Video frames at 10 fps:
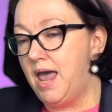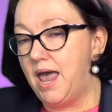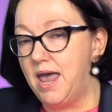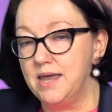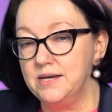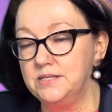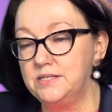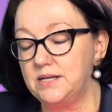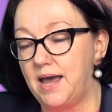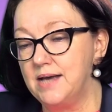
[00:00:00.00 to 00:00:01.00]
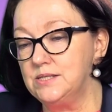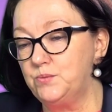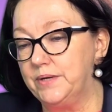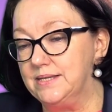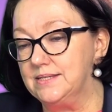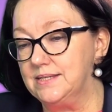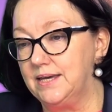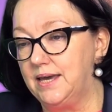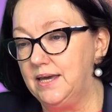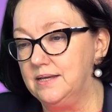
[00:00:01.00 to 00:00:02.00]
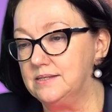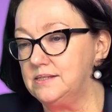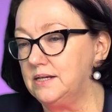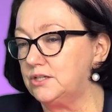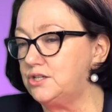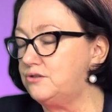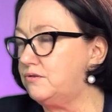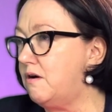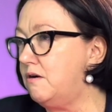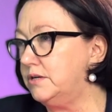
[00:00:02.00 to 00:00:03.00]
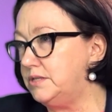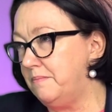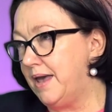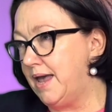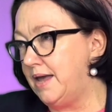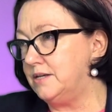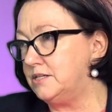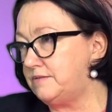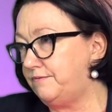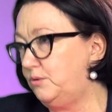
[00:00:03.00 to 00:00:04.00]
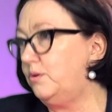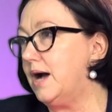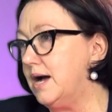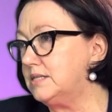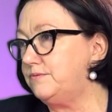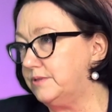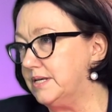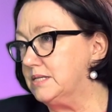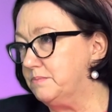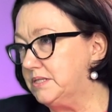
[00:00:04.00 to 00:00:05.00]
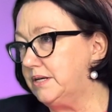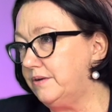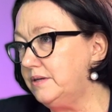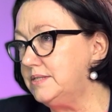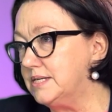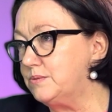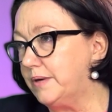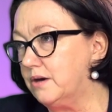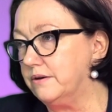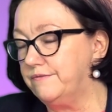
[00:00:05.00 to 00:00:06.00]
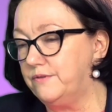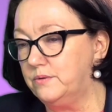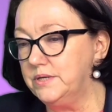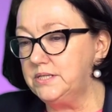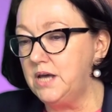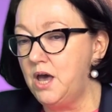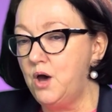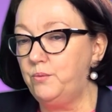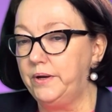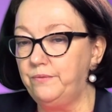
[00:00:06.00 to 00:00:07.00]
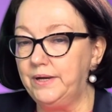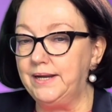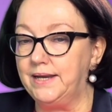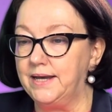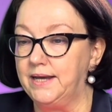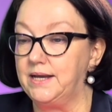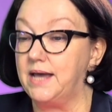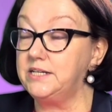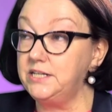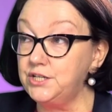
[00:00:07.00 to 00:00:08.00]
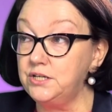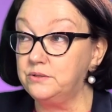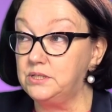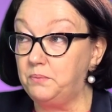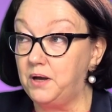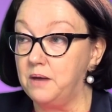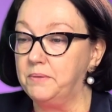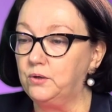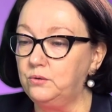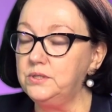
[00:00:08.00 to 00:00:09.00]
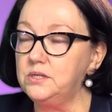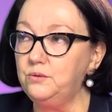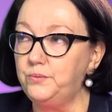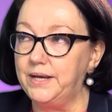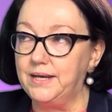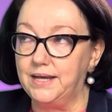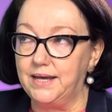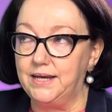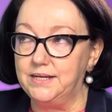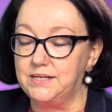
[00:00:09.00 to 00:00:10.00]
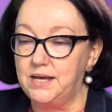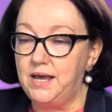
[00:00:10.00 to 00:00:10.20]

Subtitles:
And as we see such strong demand forecast for these materials as we go forward, we really need additional supply, but also we need